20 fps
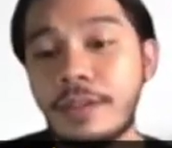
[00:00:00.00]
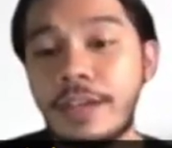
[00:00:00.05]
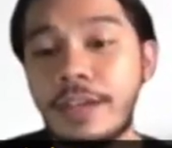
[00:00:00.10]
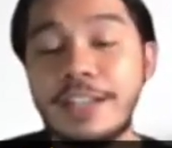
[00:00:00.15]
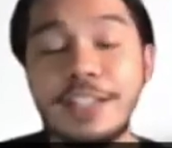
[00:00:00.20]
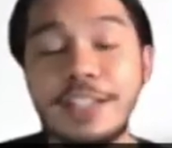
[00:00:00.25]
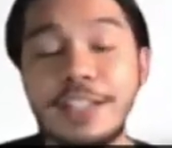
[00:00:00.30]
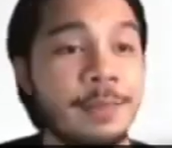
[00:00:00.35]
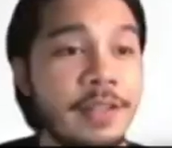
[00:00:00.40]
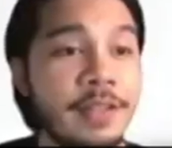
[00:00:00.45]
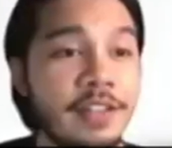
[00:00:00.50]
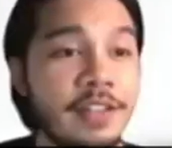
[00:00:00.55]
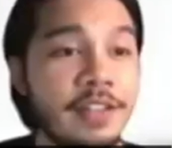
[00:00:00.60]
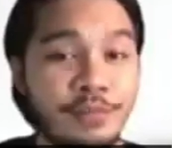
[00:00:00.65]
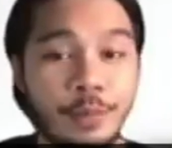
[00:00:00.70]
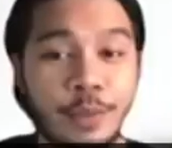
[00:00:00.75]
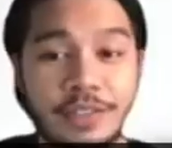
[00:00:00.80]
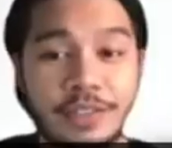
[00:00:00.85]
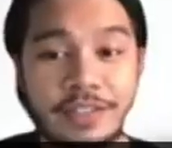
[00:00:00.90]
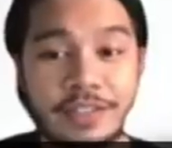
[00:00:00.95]
And speaking of
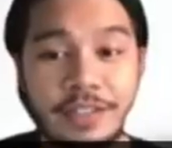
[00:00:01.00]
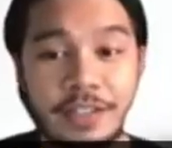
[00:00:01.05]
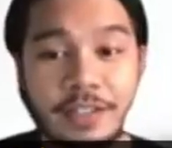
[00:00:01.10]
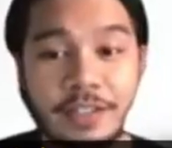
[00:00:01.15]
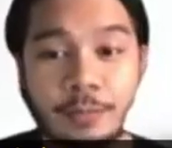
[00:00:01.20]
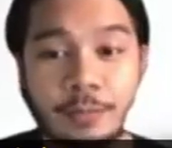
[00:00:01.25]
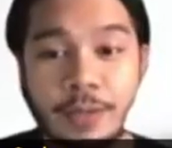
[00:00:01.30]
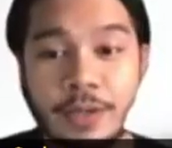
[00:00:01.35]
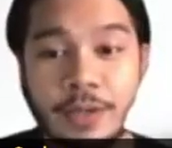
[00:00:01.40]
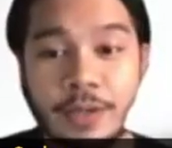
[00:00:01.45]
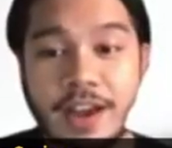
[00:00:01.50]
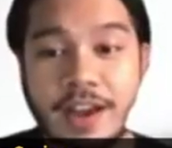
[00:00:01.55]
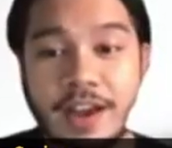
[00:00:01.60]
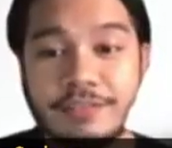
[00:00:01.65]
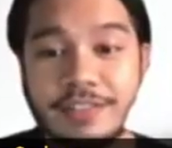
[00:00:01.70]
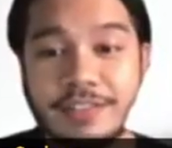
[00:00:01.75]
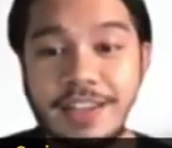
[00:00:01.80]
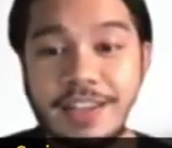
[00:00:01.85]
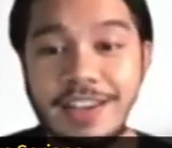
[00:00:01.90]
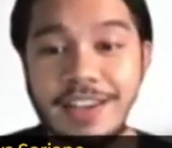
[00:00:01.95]
one click, we
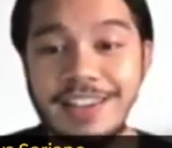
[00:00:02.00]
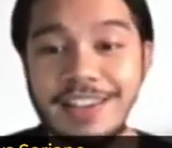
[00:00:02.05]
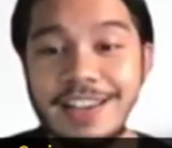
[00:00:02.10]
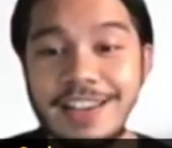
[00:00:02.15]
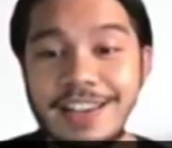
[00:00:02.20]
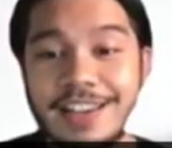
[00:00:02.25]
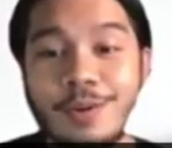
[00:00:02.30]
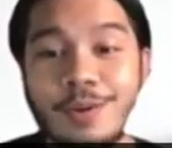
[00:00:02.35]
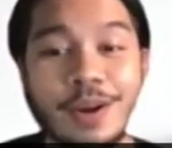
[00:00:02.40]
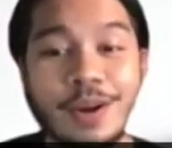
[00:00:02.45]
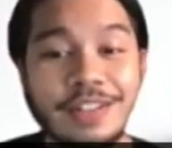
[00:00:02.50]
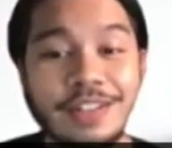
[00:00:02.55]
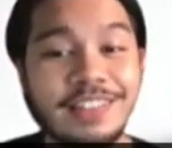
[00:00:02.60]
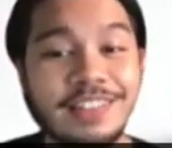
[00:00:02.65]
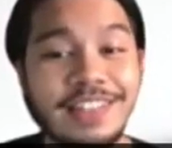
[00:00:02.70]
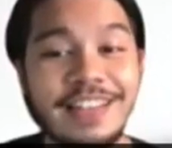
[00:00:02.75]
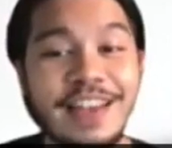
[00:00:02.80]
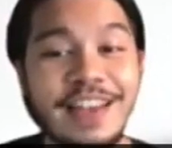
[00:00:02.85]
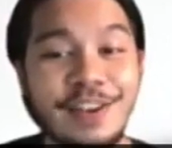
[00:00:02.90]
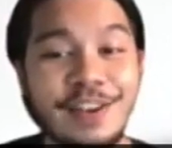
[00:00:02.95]
have like one
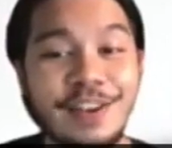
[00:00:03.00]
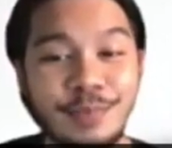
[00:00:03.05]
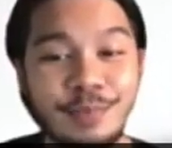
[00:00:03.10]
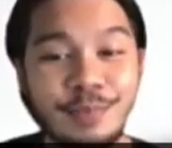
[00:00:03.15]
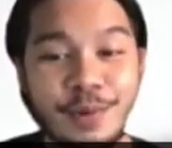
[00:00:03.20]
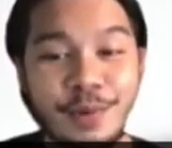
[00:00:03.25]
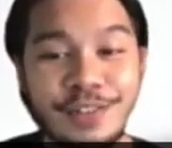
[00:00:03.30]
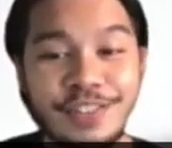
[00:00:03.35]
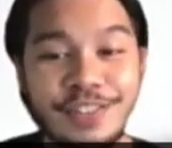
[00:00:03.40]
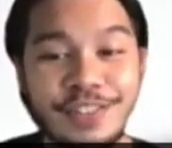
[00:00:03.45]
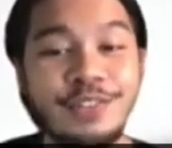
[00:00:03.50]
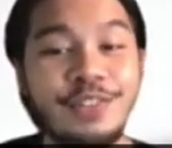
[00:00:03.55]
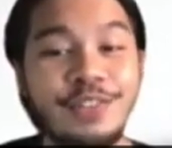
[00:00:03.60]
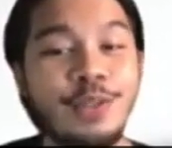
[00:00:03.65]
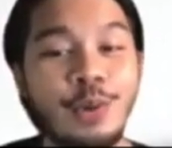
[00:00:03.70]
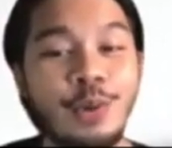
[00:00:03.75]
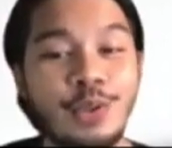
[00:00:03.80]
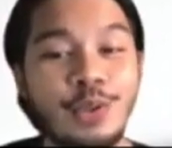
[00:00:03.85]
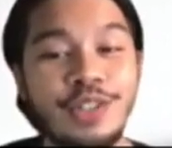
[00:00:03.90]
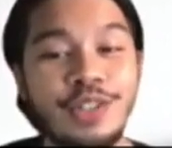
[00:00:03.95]
click exports to
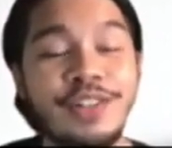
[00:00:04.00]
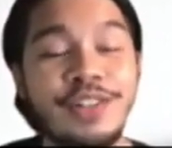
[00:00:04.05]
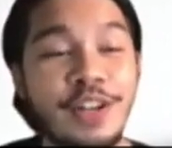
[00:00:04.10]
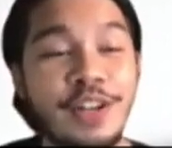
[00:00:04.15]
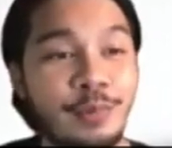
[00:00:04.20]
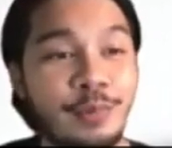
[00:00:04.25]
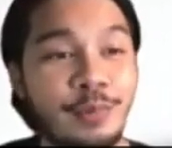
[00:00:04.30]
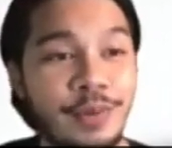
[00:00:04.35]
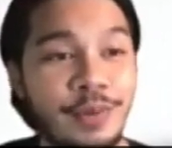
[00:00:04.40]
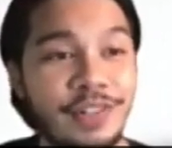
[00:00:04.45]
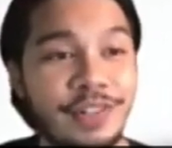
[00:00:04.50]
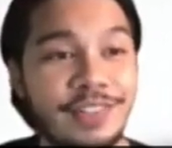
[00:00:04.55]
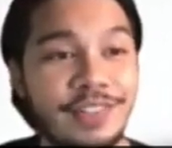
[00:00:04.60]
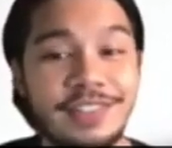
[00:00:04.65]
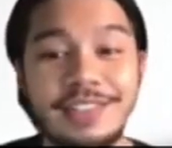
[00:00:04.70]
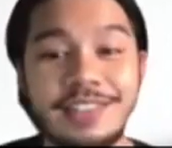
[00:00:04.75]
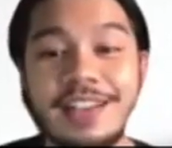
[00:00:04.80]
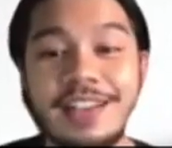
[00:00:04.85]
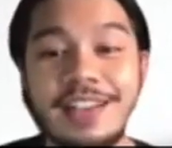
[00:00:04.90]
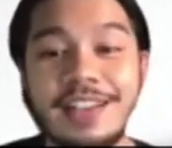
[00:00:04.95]
social
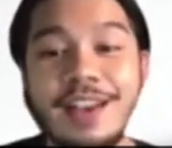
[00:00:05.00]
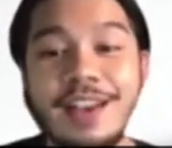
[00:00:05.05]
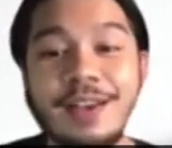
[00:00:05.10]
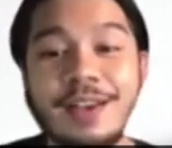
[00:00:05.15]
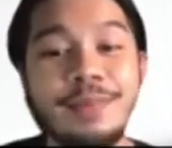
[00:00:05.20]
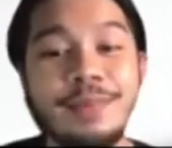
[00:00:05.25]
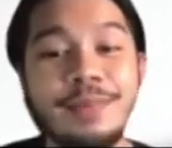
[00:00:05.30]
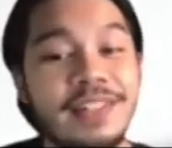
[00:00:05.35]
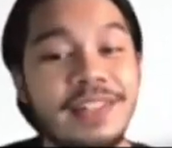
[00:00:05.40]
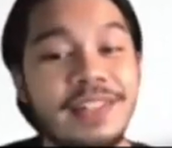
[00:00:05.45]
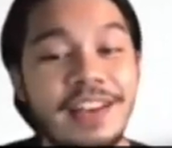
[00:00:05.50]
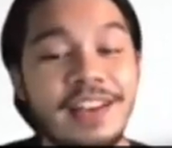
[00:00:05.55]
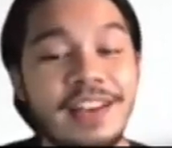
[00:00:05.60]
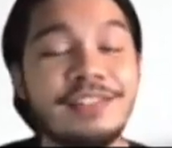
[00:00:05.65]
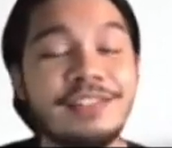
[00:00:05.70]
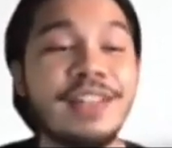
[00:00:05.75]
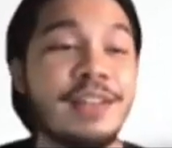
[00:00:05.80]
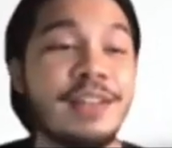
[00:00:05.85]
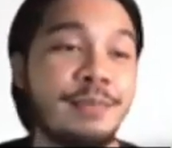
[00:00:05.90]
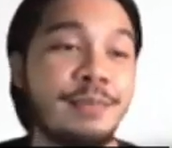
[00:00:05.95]
networks,
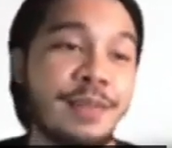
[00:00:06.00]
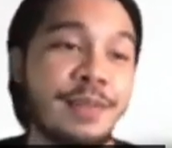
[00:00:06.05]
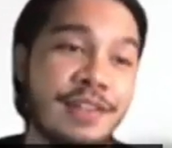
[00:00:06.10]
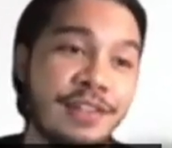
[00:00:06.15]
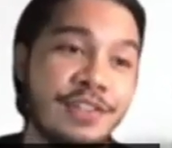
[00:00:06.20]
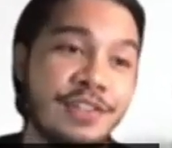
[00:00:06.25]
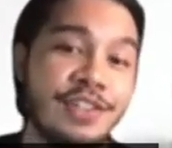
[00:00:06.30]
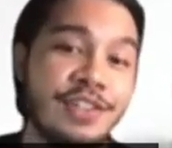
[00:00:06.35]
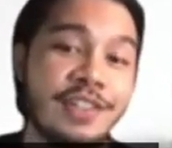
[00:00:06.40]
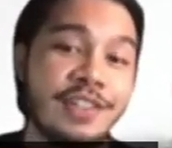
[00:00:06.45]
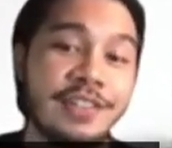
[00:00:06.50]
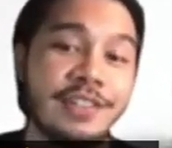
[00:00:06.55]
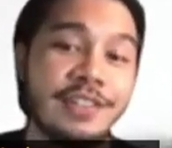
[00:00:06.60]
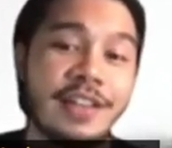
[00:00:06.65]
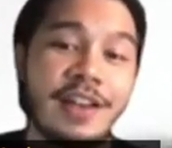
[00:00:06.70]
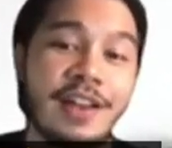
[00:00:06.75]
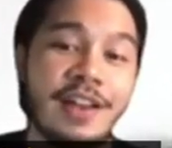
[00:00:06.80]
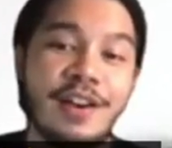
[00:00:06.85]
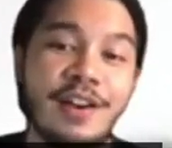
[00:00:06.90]
PDFs and PNGs.